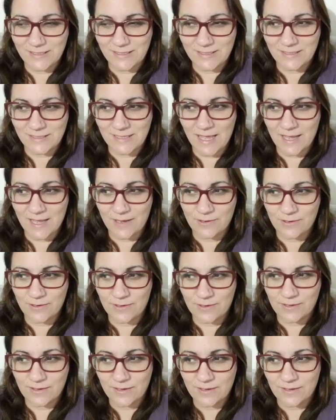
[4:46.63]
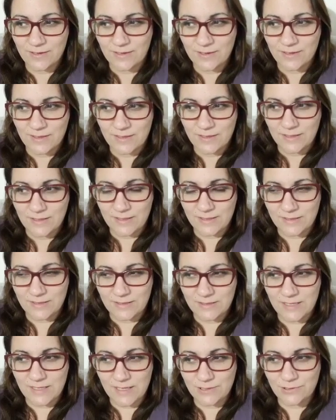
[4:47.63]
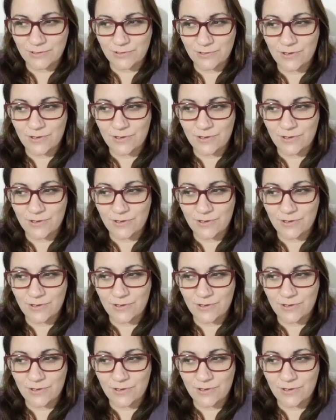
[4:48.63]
is that you're